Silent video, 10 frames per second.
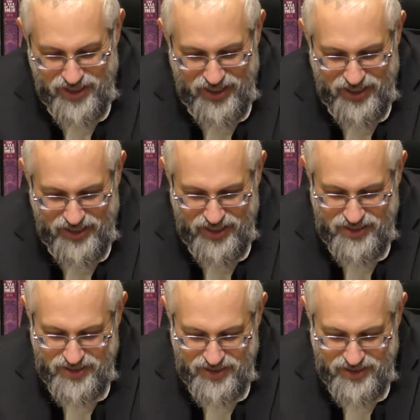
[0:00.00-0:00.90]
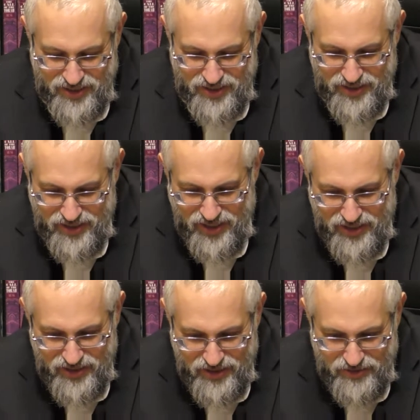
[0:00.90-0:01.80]
and that's the
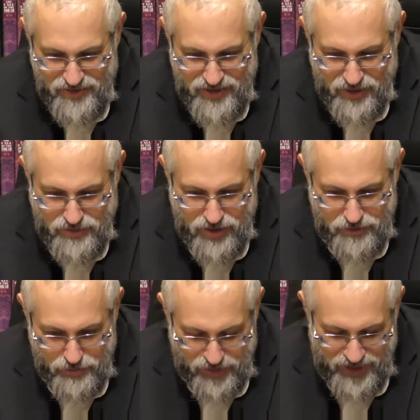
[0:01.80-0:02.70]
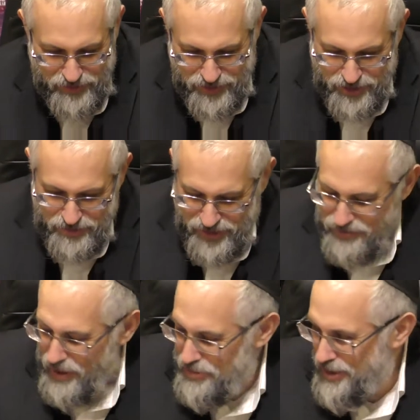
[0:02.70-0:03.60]
end of the subject of humility. We should be
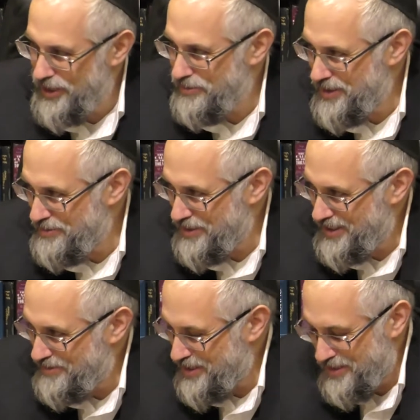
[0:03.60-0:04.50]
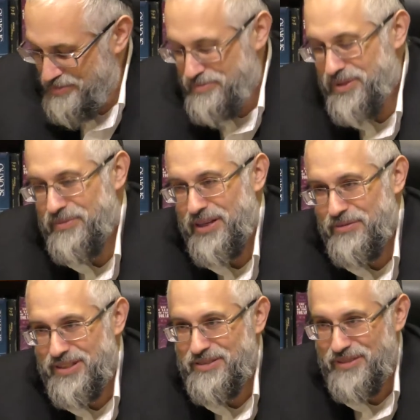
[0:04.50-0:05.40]
wrapping it up this week. It's been many
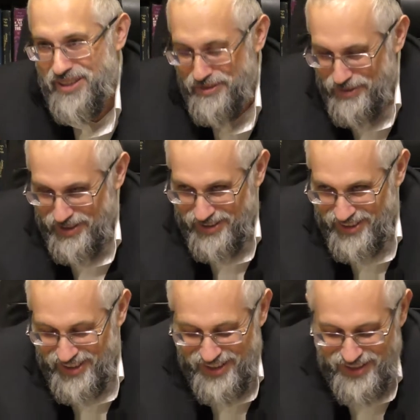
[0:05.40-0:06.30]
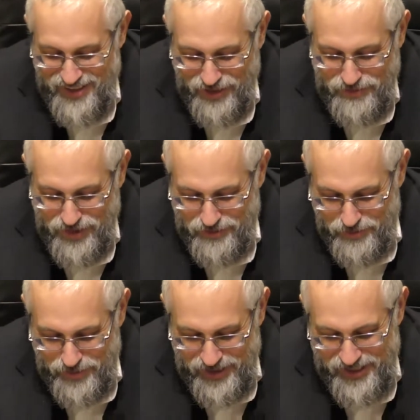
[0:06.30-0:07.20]
weeks already about the subject of
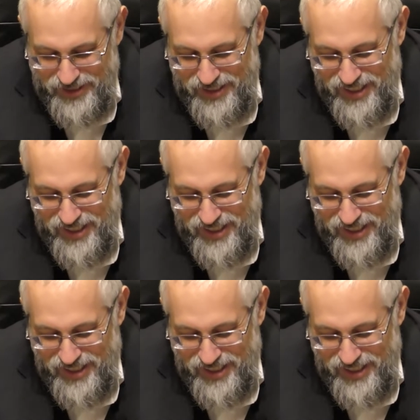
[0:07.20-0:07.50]
humility.